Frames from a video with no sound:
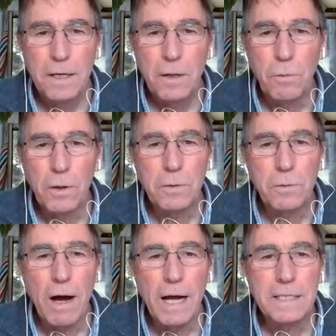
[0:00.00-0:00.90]

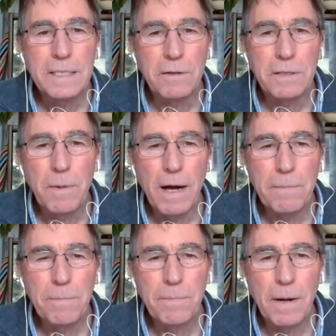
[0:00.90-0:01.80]
worldwide. So it's
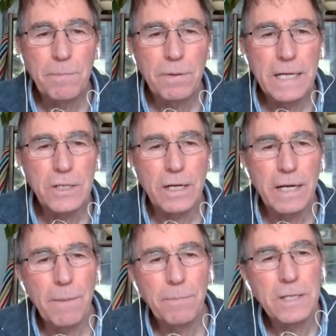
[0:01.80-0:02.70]
our pleasure
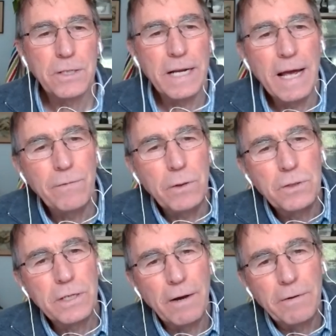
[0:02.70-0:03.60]
to have you,
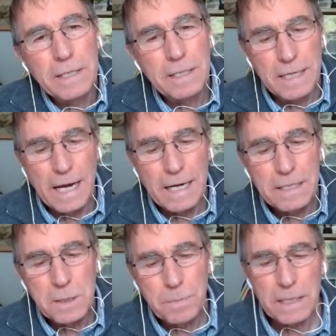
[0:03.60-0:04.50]
Shari, today
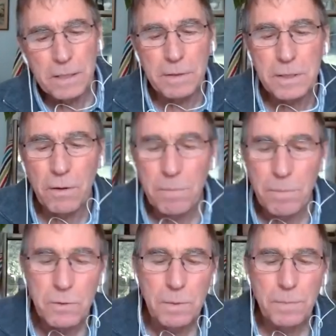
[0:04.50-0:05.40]
to speak to us on
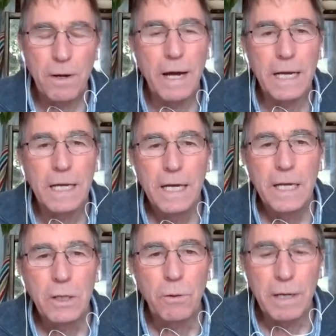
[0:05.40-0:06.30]
multiplying
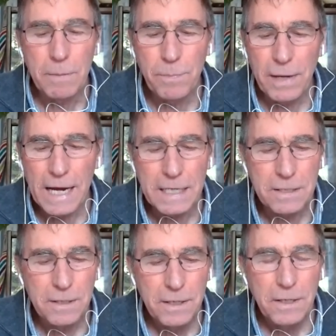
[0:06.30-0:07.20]
your impact
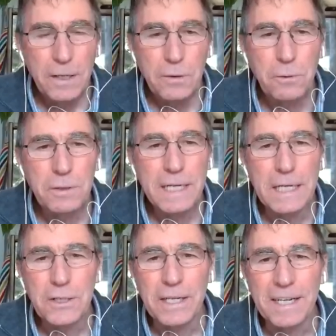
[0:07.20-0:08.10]
through
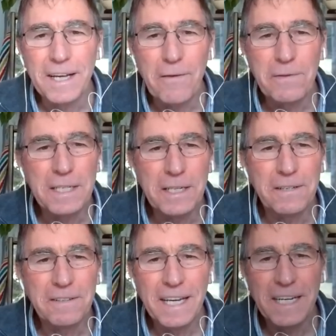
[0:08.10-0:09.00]
teaching. Over to
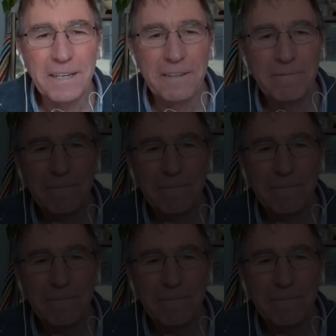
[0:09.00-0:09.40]
you. Thank you.